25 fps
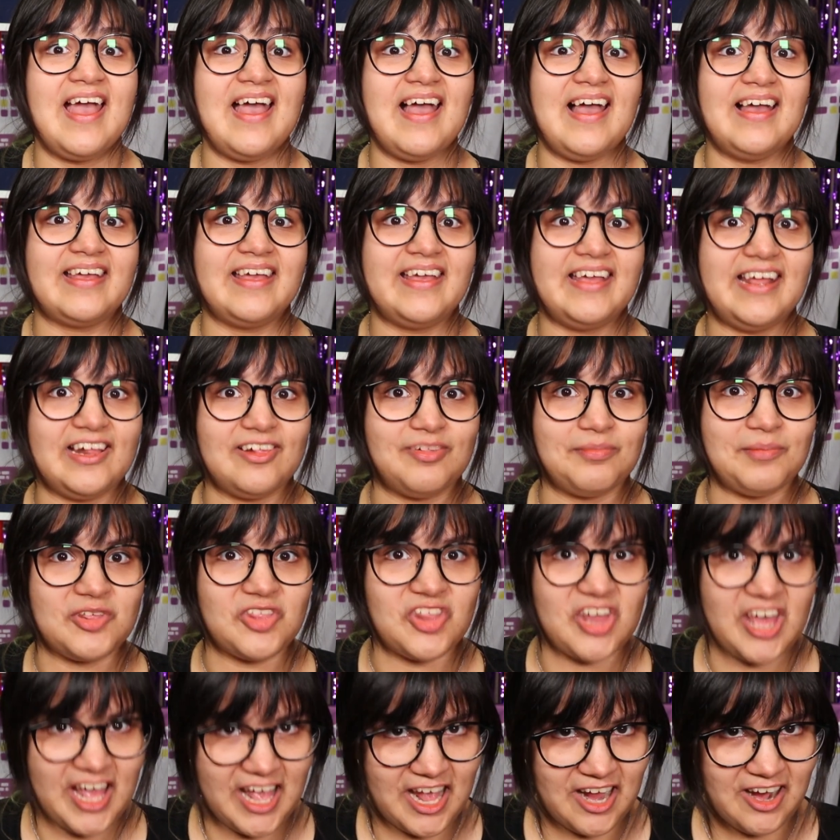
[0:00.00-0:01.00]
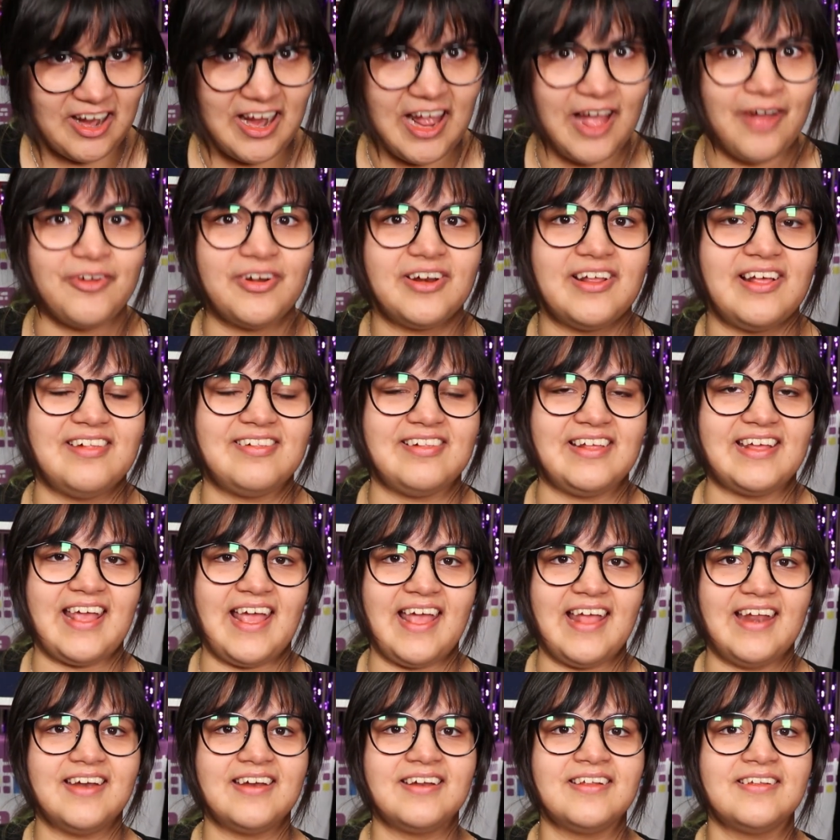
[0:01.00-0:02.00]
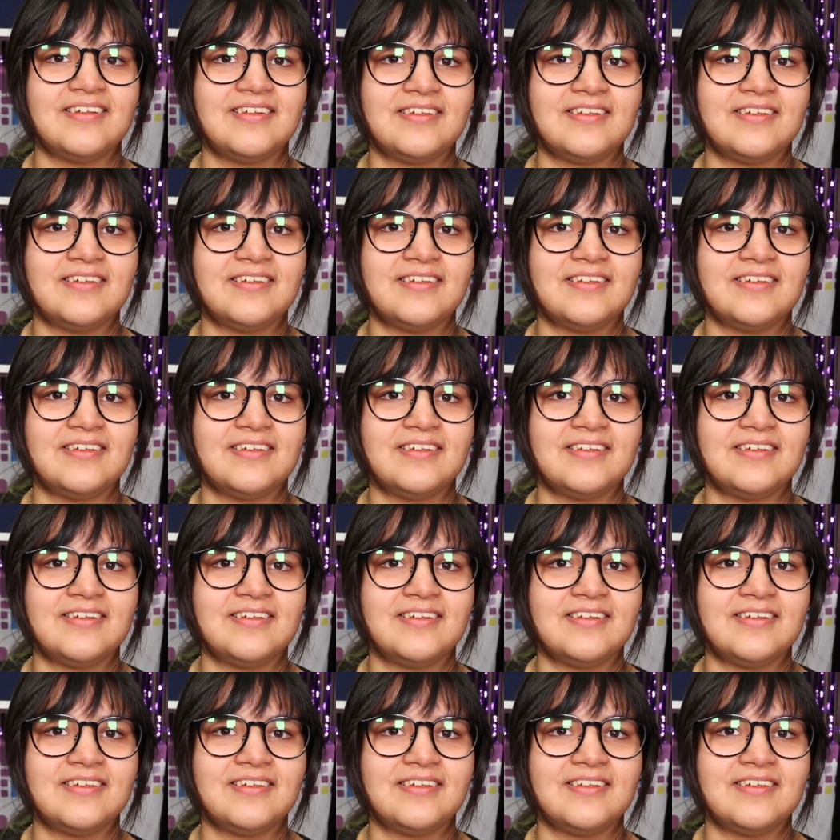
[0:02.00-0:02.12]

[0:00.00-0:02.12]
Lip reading: I can get as much air out as I can.